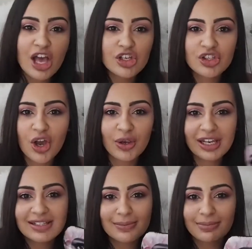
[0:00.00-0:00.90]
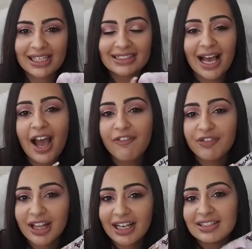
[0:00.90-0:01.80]
So it is amazing. I
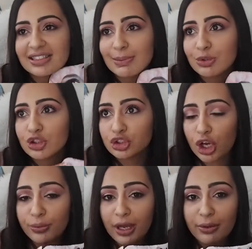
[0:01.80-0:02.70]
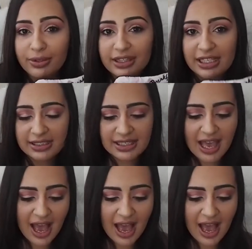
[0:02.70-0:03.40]
feel like I sleep so well with this.